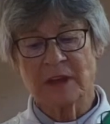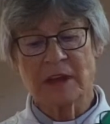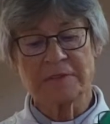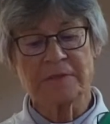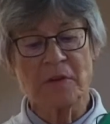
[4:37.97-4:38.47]

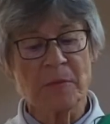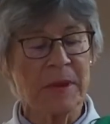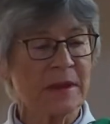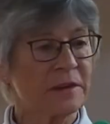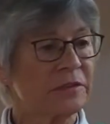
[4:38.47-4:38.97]
our
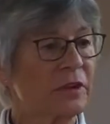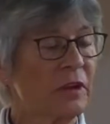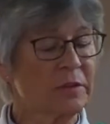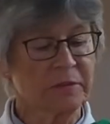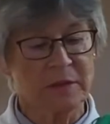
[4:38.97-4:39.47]
forebears
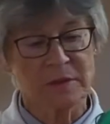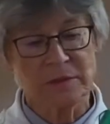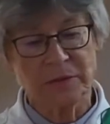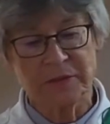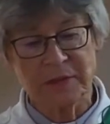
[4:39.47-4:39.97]

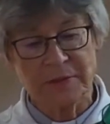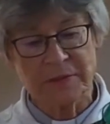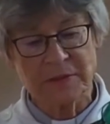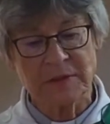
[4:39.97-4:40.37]
also suffered